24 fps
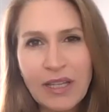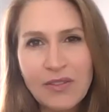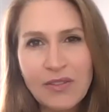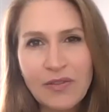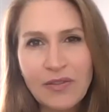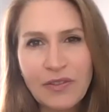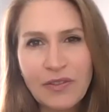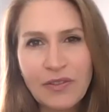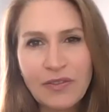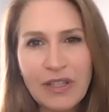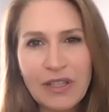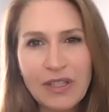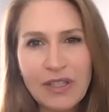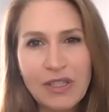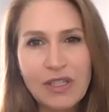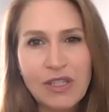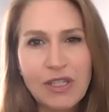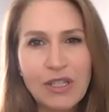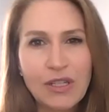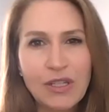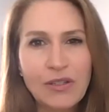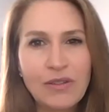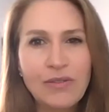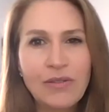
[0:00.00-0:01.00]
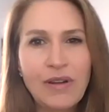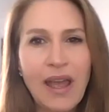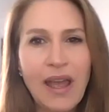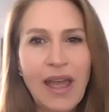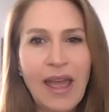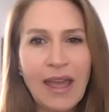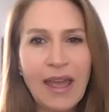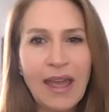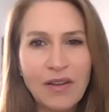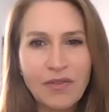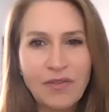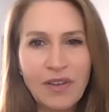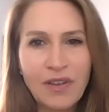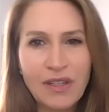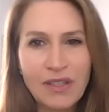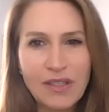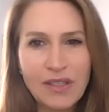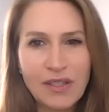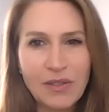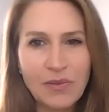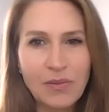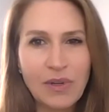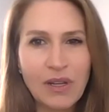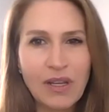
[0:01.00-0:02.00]
for phase 2 and
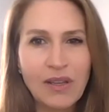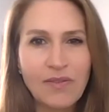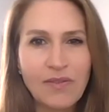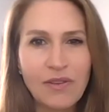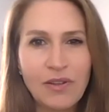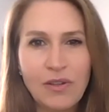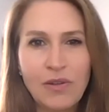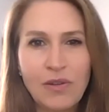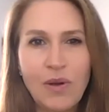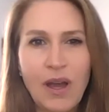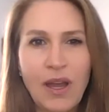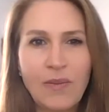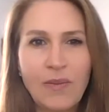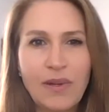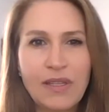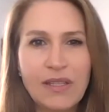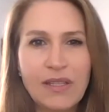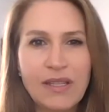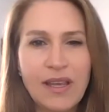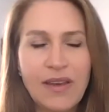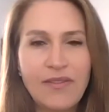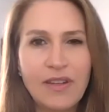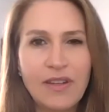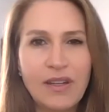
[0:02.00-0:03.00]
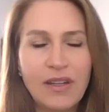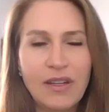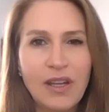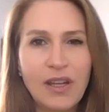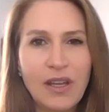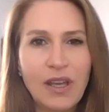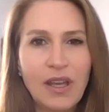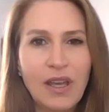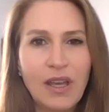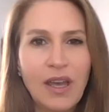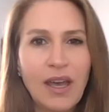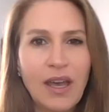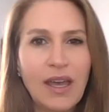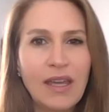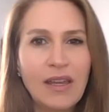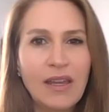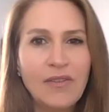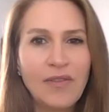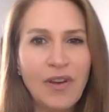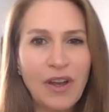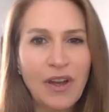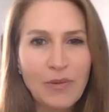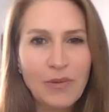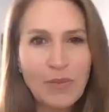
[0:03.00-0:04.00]
phase 3 of the new Highway 7.
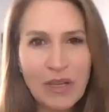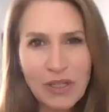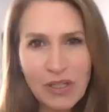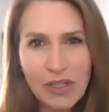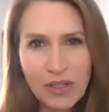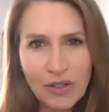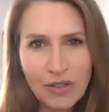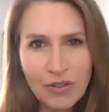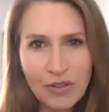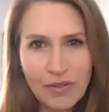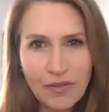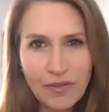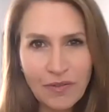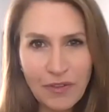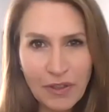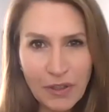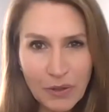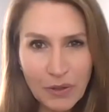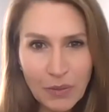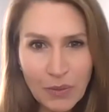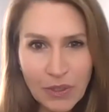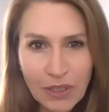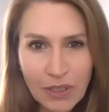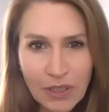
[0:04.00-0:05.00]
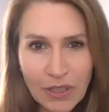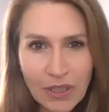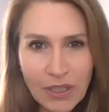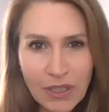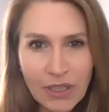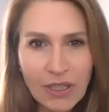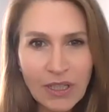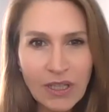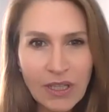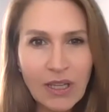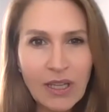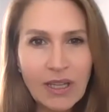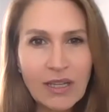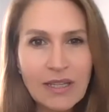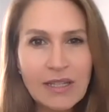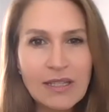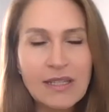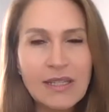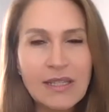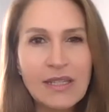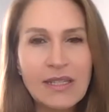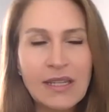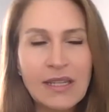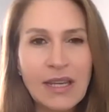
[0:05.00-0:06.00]
Environmental fieldwork,
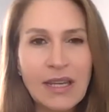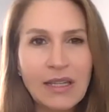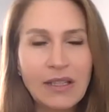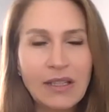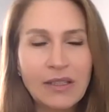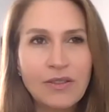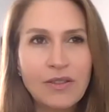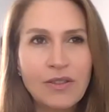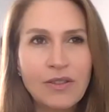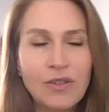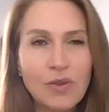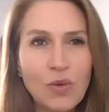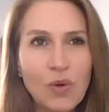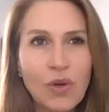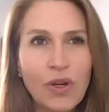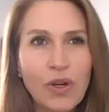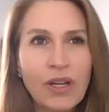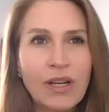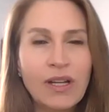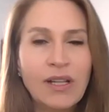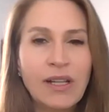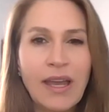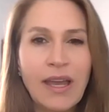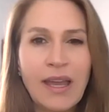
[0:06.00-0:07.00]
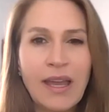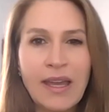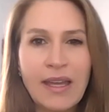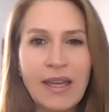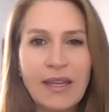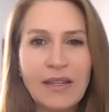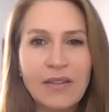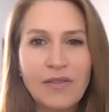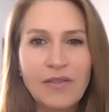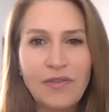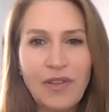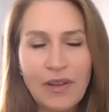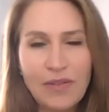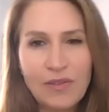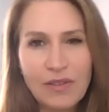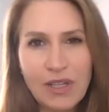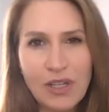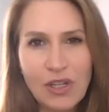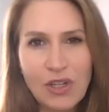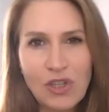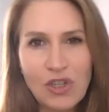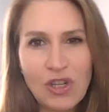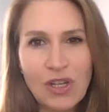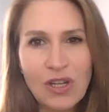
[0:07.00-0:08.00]
detailed soil and
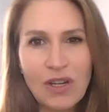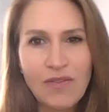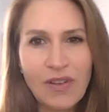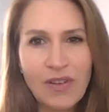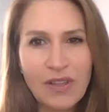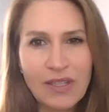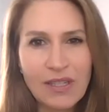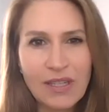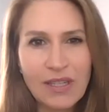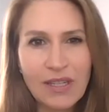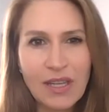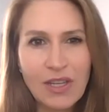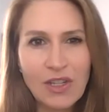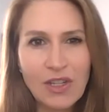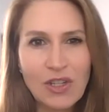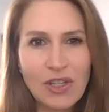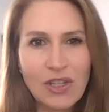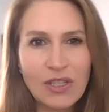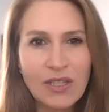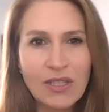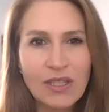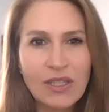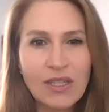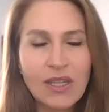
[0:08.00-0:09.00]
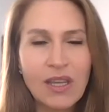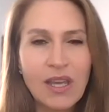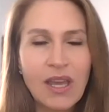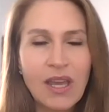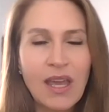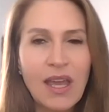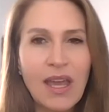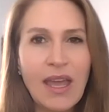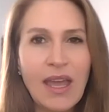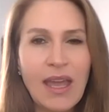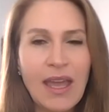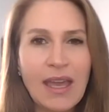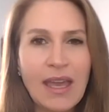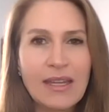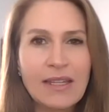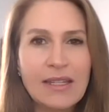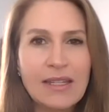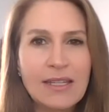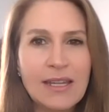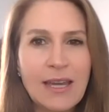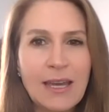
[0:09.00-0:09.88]
foundation investigations, and